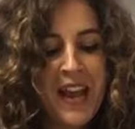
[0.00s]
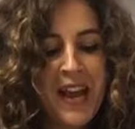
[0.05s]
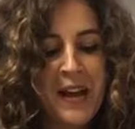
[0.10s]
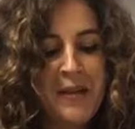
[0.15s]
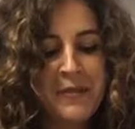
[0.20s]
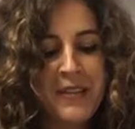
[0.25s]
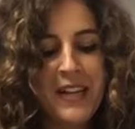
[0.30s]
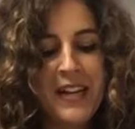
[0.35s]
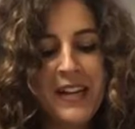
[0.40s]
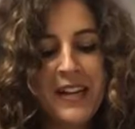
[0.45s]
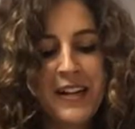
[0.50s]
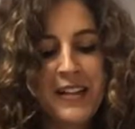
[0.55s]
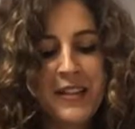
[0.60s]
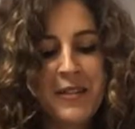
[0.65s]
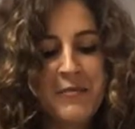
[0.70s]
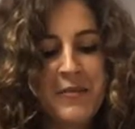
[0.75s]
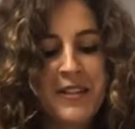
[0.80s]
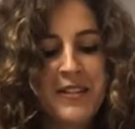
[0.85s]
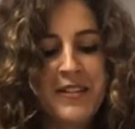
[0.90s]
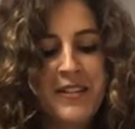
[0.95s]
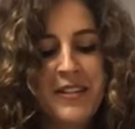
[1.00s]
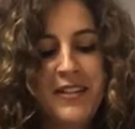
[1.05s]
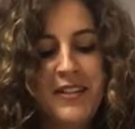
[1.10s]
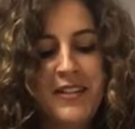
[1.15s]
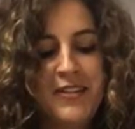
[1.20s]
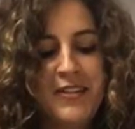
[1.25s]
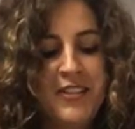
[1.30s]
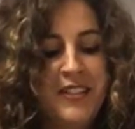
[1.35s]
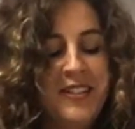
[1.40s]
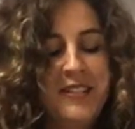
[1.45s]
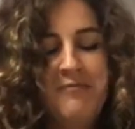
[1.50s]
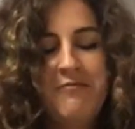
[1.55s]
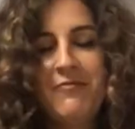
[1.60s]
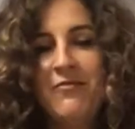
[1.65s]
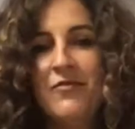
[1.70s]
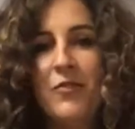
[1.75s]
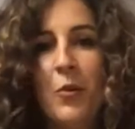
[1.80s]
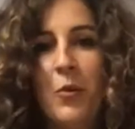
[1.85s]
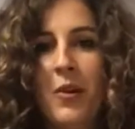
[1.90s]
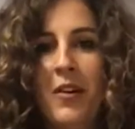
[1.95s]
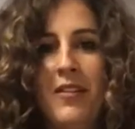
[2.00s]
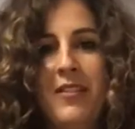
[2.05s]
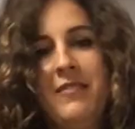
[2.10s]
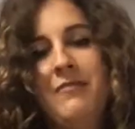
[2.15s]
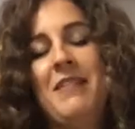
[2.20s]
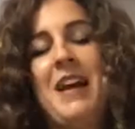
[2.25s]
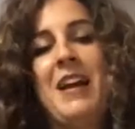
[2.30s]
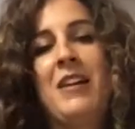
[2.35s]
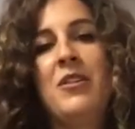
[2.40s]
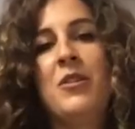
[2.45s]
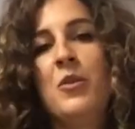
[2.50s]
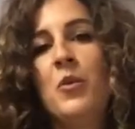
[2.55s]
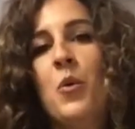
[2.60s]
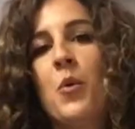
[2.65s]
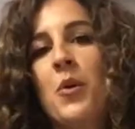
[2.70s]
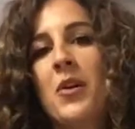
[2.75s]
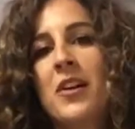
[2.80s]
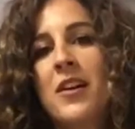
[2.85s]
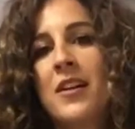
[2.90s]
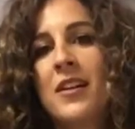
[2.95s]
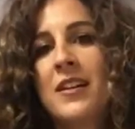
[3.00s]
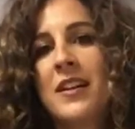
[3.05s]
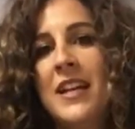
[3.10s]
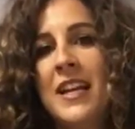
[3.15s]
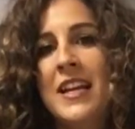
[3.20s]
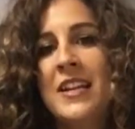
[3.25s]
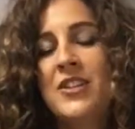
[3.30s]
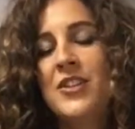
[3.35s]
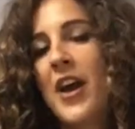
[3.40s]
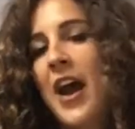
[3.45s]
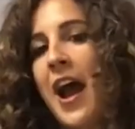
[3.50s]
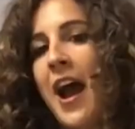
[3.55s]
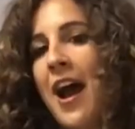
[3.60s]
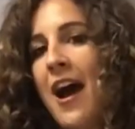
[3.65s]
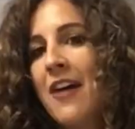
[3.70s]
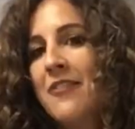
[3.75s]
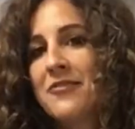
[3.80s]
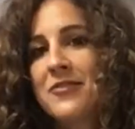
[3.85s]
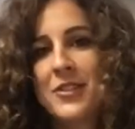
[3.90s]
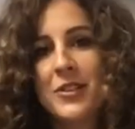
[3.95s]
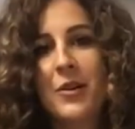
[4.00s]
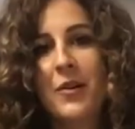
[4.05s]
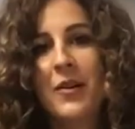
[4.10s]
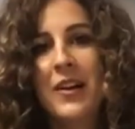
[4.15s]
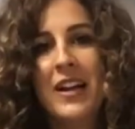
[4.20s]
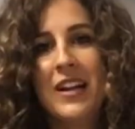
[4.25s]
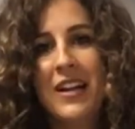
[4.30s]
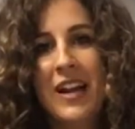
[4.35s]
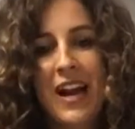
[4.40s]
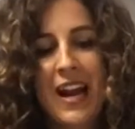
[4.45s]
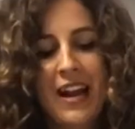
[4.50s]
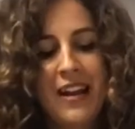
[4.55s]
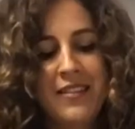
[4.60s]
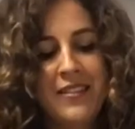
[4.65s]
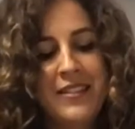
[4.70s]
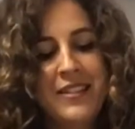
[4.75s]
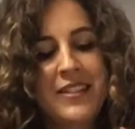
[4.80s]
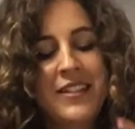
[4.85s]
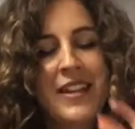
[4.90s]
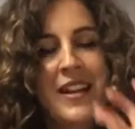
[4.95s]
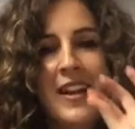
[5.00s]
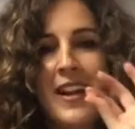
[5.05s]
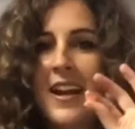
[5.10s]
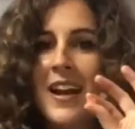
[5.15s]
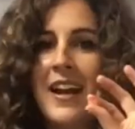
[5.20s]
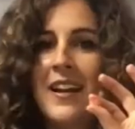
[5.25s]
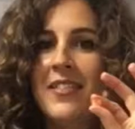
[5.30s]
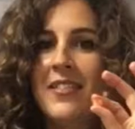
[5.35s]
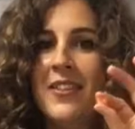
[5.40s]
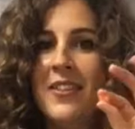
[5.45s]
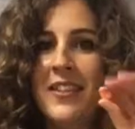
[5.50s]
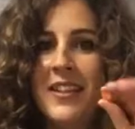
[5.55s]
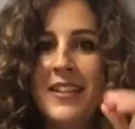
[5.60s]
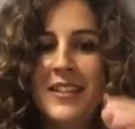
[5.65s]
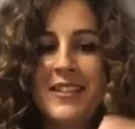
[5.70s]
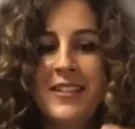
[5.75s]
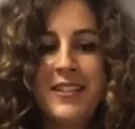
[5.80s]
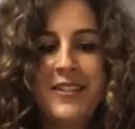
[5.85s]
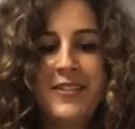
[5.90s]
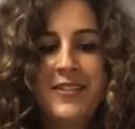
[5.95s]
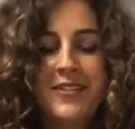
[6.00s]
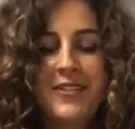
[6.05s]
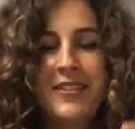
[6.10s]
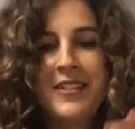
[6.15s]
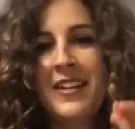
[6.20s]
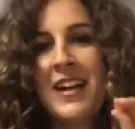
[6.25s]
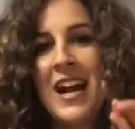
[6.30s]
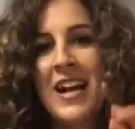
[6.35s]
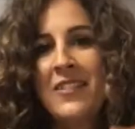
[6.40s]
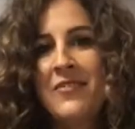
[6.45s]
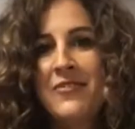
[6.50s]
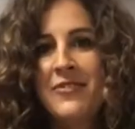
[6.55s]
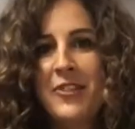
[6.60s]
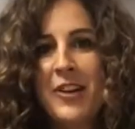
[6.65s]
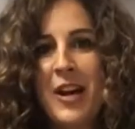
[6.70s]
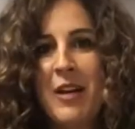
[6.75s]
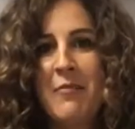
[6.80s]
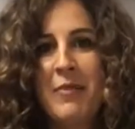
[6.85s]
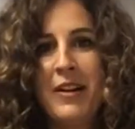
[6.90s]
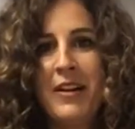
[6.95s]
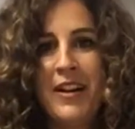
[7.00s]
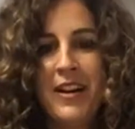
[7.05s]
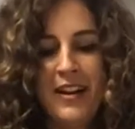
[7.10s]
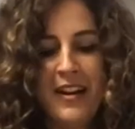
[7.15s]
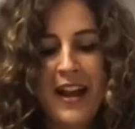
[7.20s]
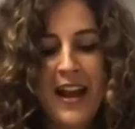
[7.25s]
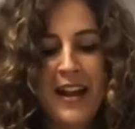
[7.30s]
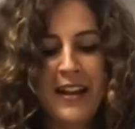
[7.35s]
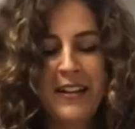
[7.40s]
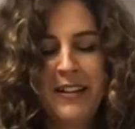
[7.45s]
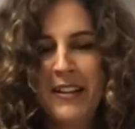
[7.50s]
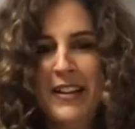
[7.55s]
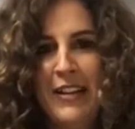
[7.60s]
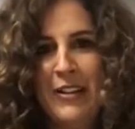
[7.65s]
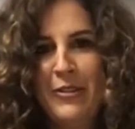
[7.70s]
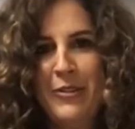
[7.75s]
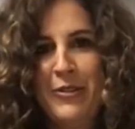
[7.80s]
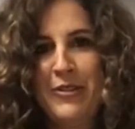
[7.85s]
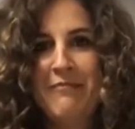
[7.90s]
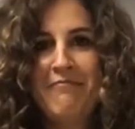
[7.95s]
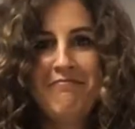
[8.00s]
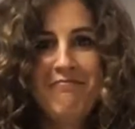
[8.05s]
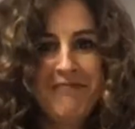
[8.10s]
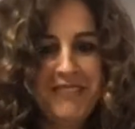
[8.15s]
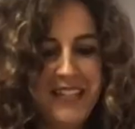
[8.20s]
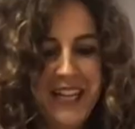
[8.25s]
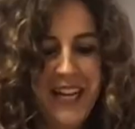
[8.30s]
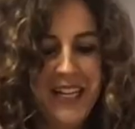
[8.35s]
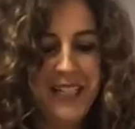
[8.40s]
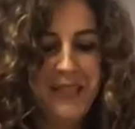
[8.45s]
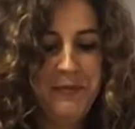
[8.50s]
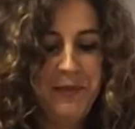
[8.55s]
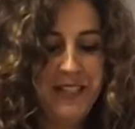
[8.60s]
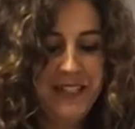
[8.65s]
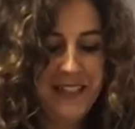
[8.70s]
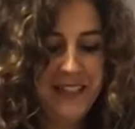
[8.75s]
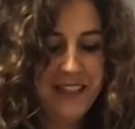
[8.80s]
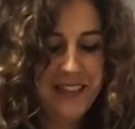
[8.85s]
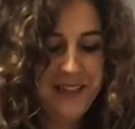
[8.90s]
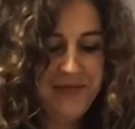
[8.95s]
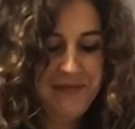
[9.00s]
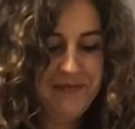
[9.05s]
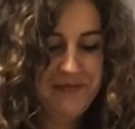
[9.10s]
And then I cut them into just four. I quartered each half, so in eighths. And they're these little kind of cranberry-ish size pieces.